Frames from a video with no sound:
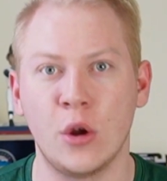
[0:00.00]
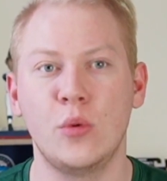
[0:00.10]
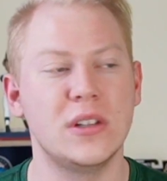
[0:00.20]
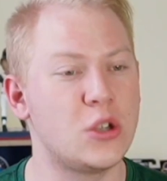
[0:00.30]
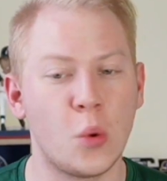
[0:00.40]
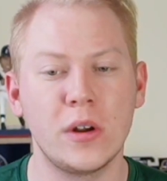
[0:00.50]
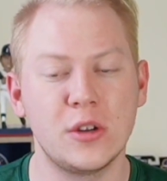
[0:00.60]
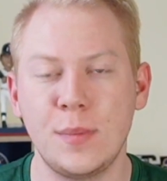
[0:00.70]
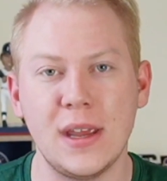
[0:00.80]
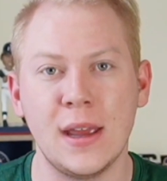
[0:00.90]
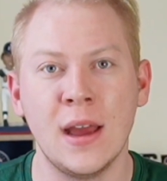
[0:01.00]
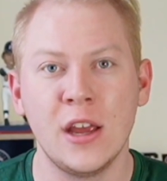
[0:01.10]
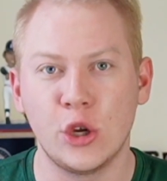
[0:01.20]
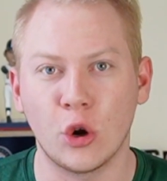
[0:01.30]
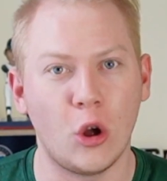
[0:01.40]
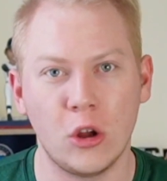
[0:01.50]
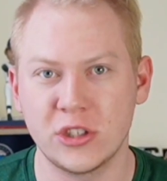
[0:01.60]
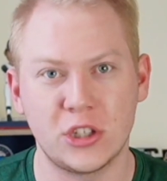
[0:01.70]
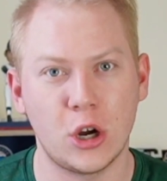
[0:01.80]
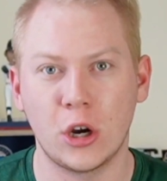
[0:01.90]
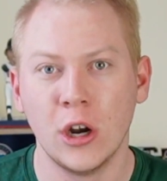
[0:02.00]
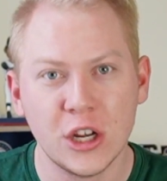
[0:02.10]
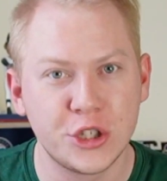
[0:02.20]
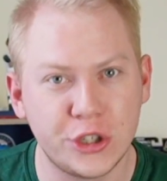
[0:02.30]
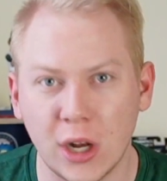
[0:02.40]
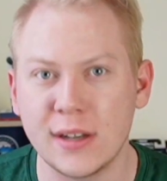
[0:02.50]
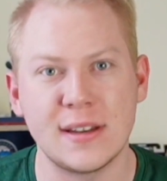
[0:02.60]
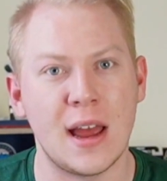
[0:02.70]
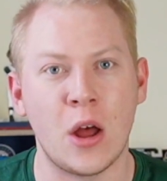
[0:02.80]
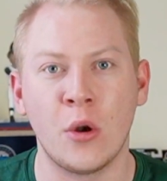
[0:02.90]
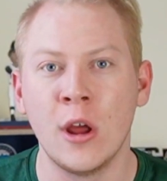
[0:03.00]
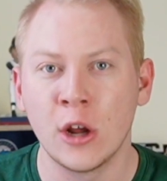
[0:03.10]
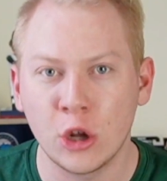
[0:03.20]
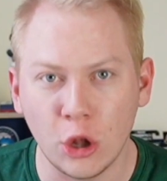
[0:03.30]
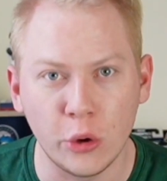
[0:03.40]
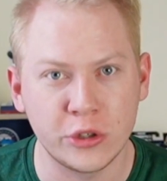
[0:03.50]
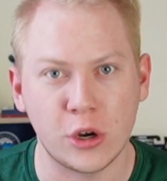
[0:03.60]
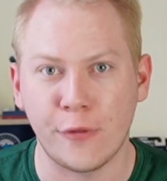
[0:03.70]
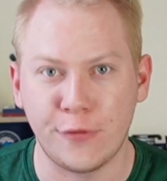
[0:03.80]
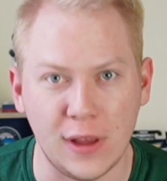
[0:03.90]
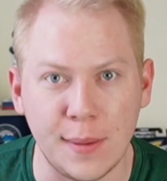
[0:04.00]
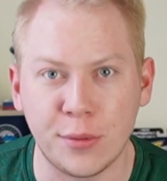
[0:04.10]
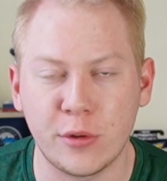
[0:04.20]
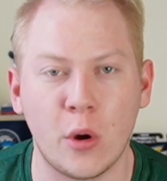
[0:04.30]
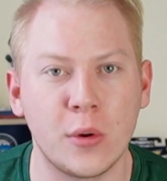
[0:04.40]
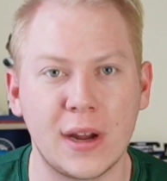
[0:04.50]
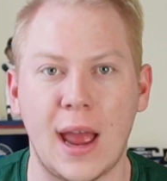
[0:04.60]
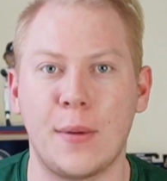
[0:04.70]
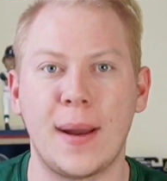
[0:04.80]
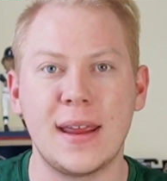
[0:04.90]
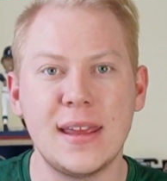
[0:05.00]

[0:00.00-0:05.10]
who is going to be your all-star shutdown closer, flamethrower guy, right?